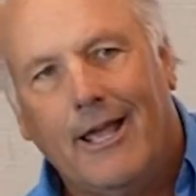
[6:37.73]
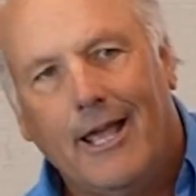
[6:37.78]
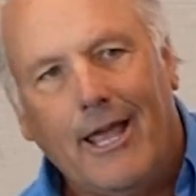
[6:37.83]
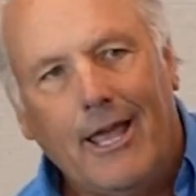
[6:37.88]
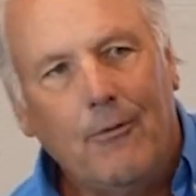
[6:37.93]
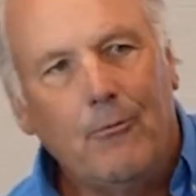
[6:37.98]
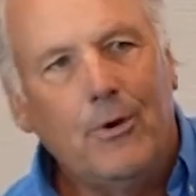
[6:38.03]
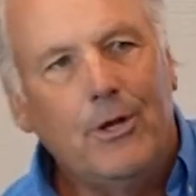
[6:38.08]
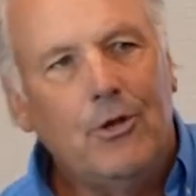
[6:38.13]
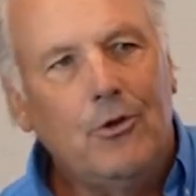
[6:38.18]

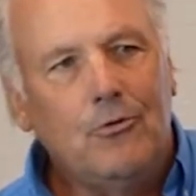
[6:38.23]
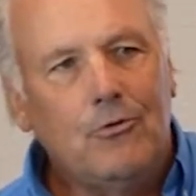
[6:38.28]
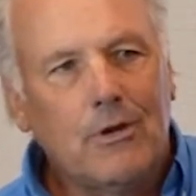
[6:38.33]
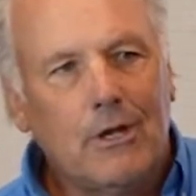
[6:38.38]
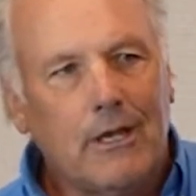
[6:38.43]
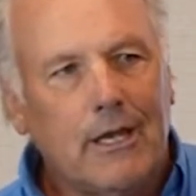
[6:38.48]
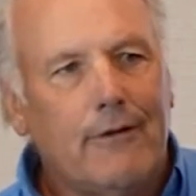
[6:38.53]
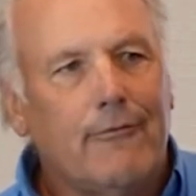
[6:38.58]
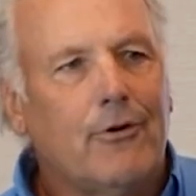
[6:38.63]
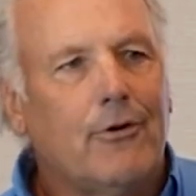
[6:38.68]
And when you
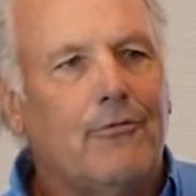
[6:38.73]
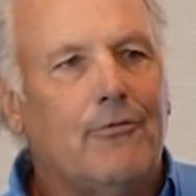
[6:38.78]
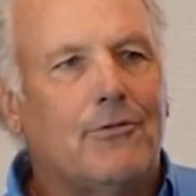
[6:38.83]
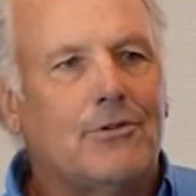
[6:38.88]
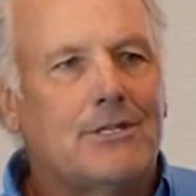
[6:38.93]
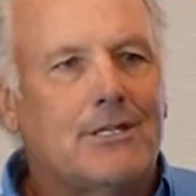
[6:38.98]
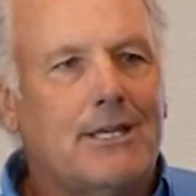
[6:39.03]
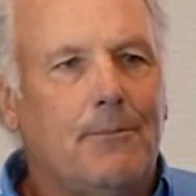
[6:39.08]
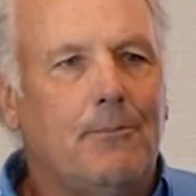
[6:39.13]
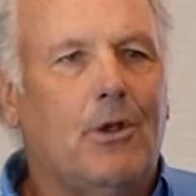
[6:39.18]
deliver
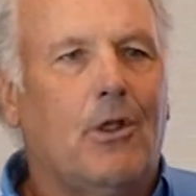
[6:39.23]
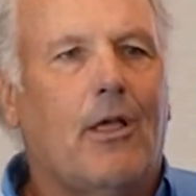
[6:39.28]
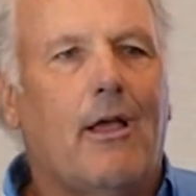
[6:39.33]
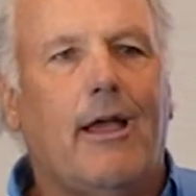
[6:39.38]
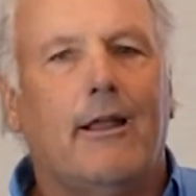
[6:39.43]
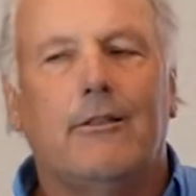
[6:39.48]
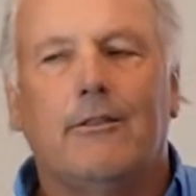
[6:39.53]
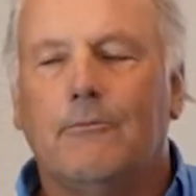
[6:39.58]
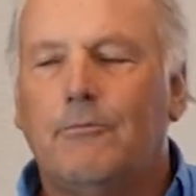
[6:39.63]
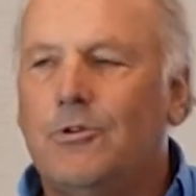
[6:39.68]

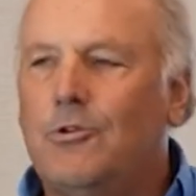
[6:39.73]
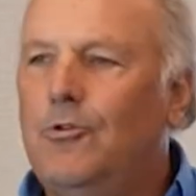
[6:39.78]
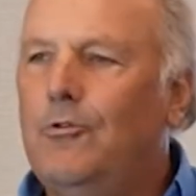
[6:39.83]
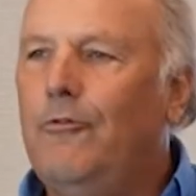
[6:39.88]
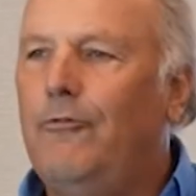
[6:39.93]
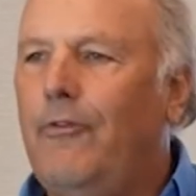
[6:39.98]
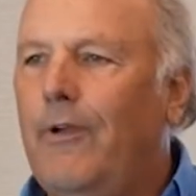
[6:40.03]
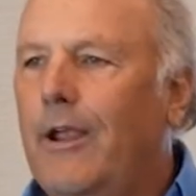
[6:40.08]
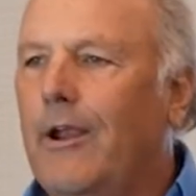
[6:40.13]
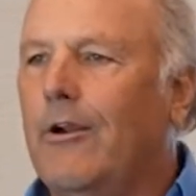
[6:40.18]
stimuli to the two
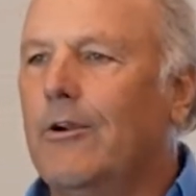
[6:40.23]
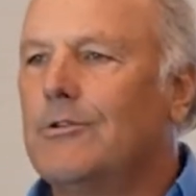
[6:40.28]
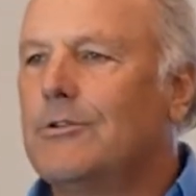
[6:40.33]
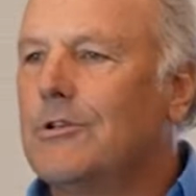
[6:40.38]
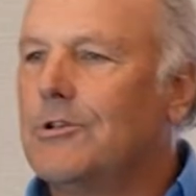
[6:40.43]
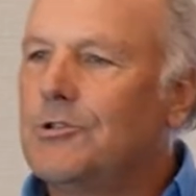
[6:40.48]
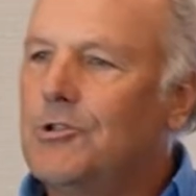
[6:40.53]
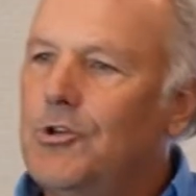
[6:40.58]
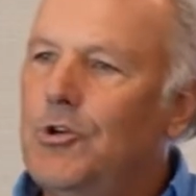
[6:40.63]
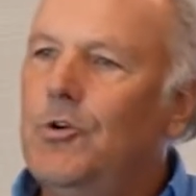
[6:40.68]
fingers,
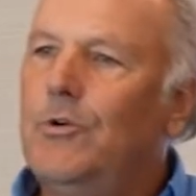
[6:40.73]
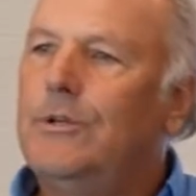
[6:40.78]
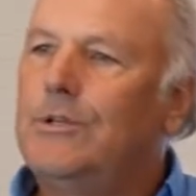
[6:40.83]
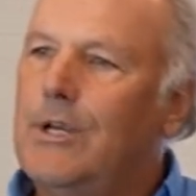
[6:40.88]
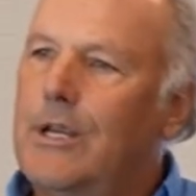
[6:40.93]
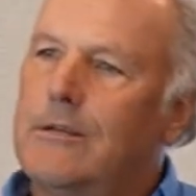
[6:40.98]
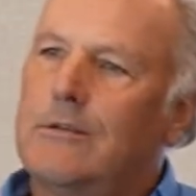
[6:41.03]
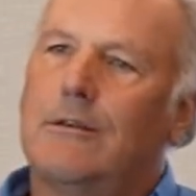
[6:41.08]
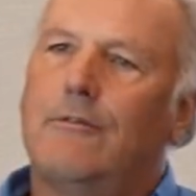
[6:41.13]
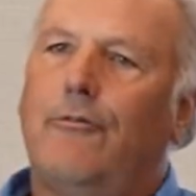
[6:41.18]
the two
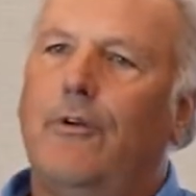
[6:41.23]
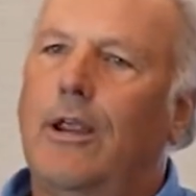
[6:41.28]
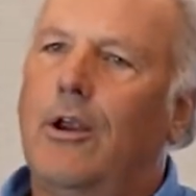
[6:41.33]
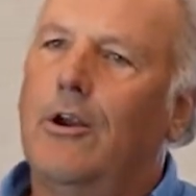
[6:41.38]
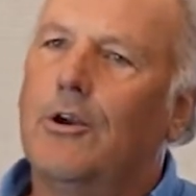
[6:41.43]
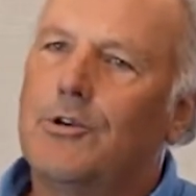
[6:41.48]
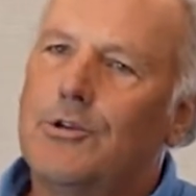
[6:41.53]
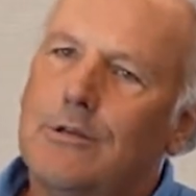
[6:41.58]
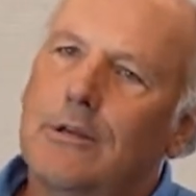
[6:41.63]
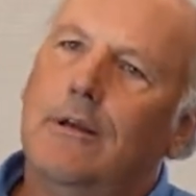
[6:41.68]
adjacent
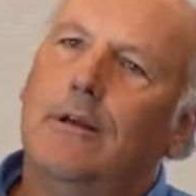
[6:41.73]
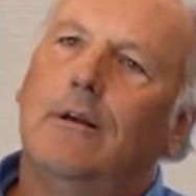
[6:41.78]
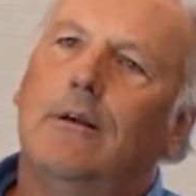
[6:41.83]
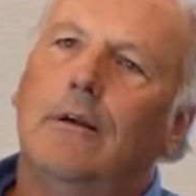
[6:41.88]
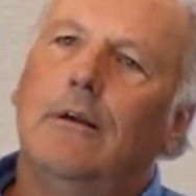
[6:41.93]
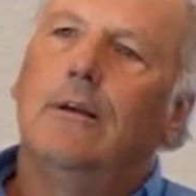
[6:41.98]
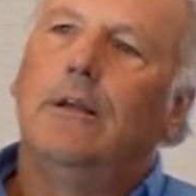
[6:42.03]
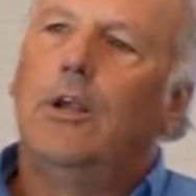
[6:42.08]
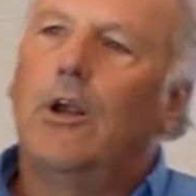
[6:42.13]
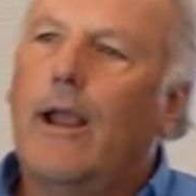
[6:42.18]
fingers,
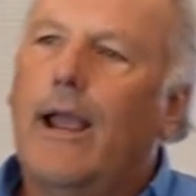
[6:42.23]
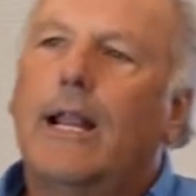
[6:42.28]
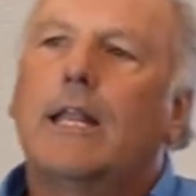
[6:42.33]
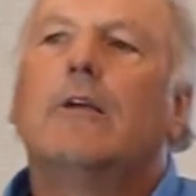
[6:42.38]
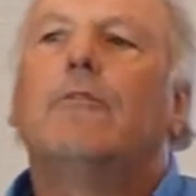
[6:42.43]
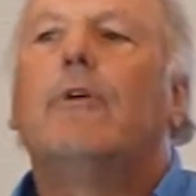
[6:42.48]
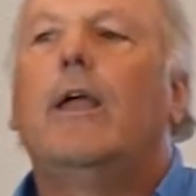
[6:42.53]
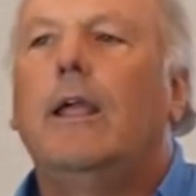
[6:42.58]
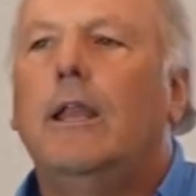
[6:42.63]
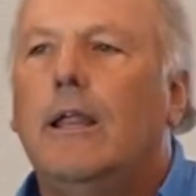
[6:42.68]
you're
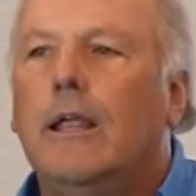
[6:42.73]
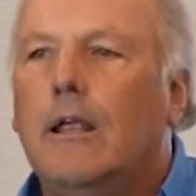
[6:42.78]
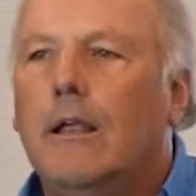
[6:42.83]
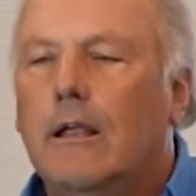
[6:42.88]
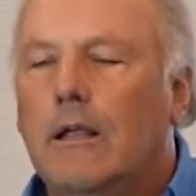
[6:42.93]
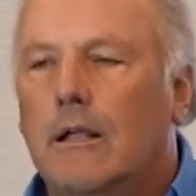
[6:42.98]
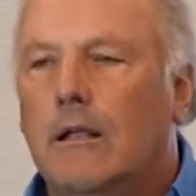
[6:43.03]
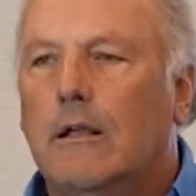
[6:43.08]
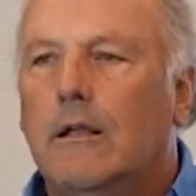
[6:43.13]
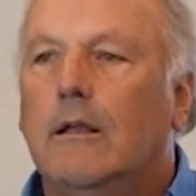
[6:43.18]

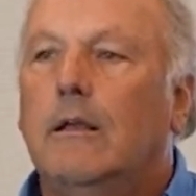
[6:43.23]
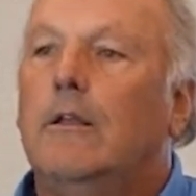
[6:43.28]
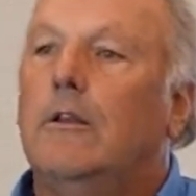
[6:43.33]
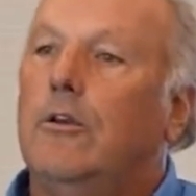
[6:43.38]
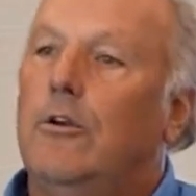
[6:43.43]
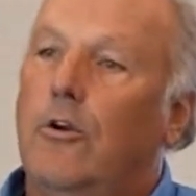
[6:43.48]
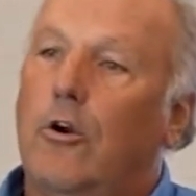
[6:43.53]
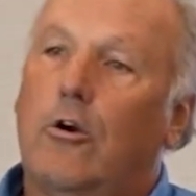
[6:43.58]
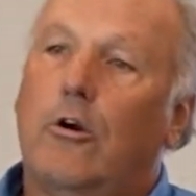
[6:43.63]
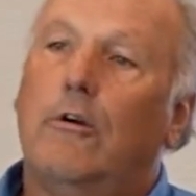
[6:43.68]
activating
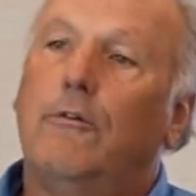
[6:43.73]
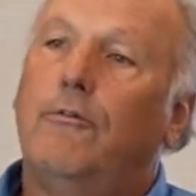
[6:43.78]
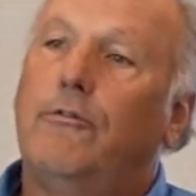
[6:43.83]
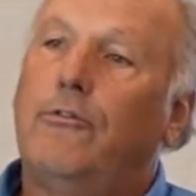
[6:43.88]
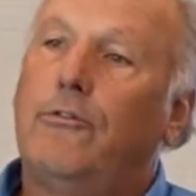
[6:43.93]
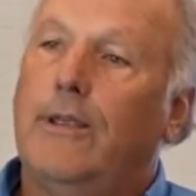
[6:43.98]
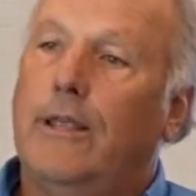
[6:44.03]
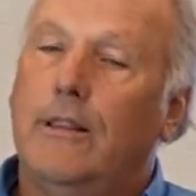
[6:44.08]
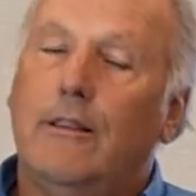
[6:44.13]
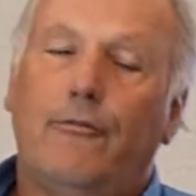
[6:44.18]

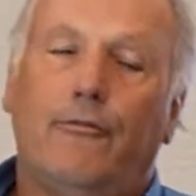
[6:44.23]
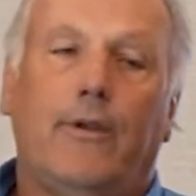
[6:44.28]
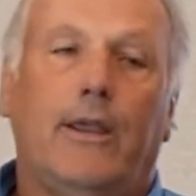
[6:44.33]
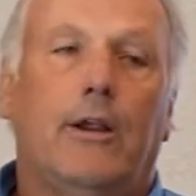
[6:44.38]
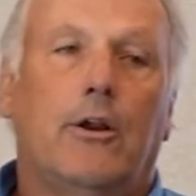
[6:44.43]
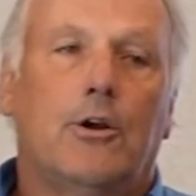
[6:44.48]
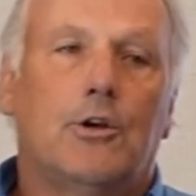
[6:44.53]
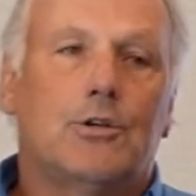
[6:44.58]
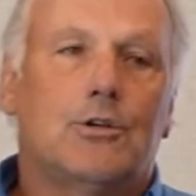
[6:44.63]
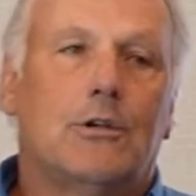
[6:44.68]
nerves in the
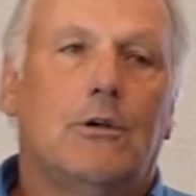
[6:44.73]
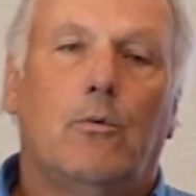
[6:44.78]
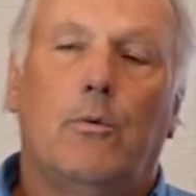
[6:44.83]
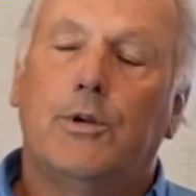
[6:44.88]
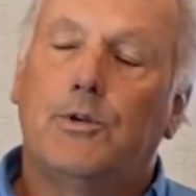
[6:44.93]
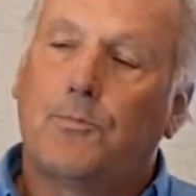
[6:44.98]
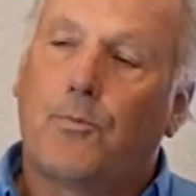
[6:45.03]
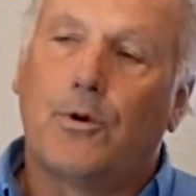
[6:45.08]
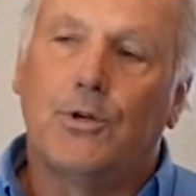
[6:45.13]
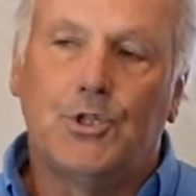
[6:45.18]
fingers,
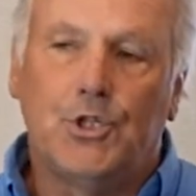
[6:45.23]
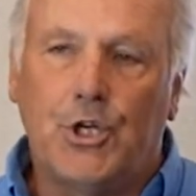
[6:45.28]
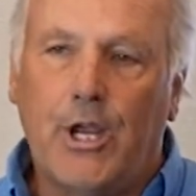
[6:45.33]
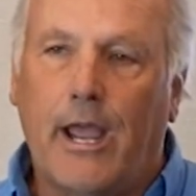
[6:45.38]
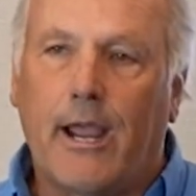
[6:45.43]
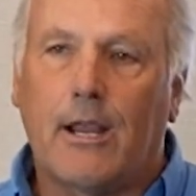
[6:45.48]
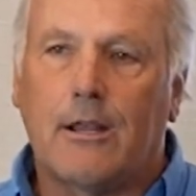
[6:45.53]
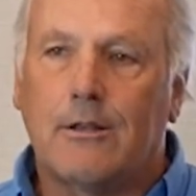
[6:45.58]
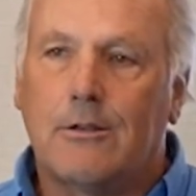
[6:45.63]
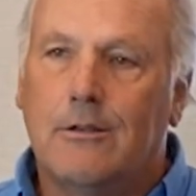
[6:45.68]
which
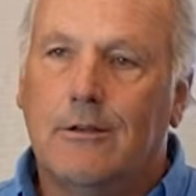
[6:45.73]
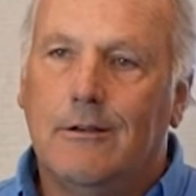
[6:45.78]
project